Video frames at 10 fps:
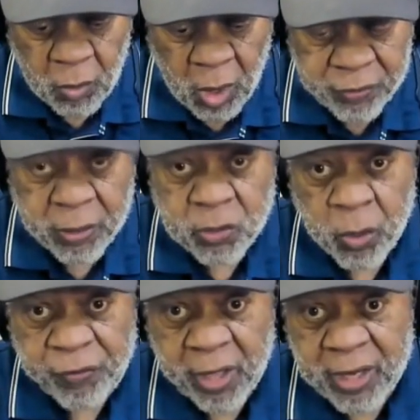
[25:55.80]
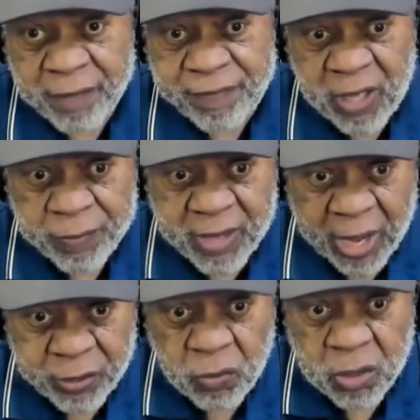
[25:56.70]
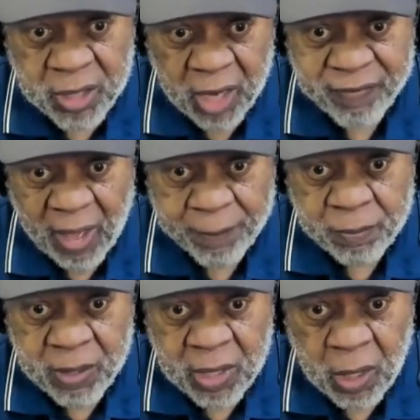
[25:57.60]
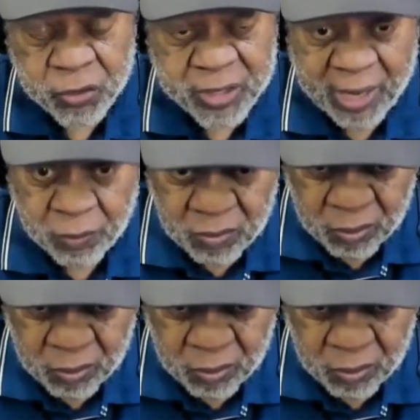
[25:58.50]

Now, uh, there was one thing in that film that I knew could not have happened because that